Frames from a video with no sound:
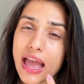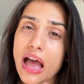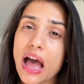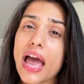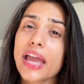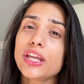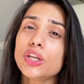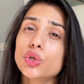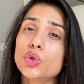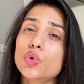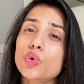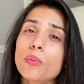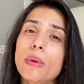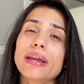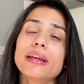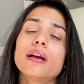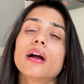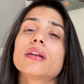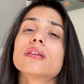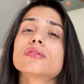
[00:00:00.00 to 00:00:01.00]
I know
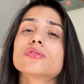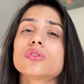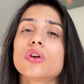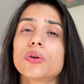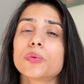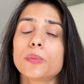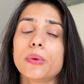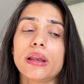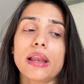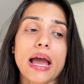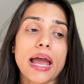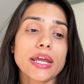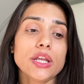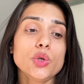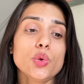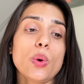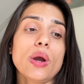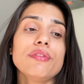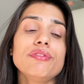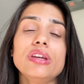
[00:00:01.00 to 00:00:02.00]
my gut is not well. I
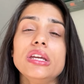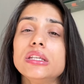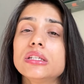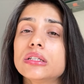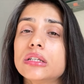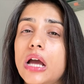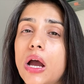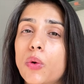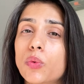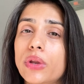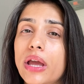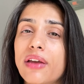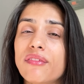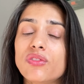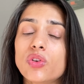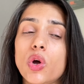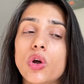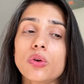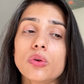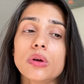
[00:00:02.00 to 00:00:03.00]
know I've eaten out.
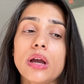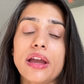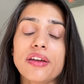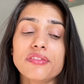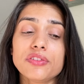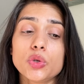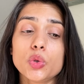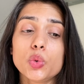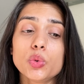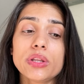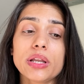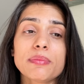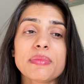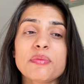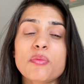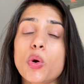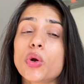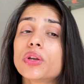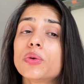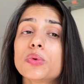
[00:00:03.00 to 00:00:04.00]
I know that my
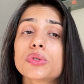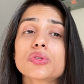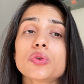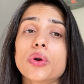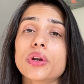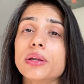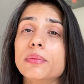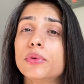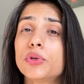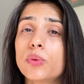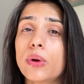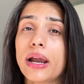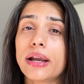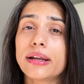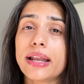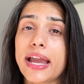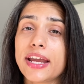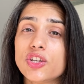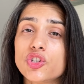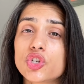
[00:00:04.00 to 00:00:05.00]
body was not able to
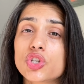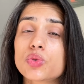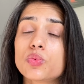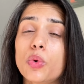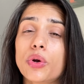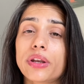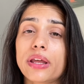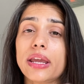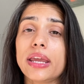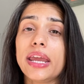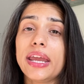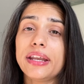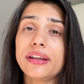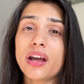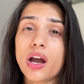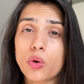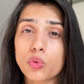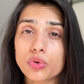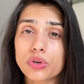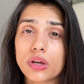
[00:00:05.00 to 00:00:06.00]
digest what I ate
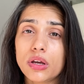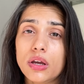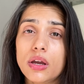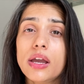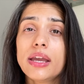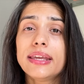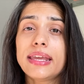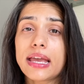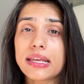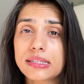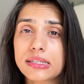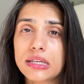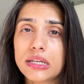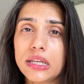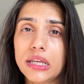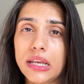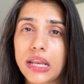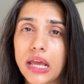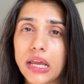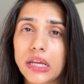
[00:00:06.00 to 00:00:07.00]
out
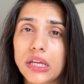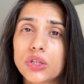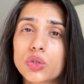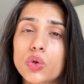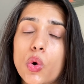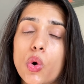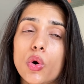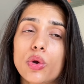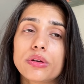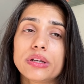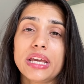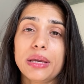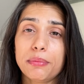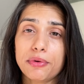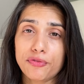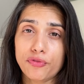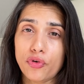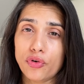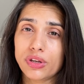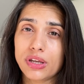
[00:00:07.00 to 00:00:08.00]
yesterday night or day
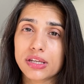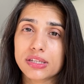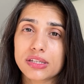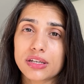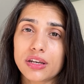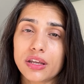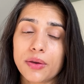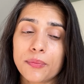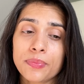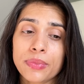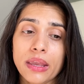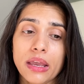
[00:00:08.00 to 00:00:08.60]
before yesterday.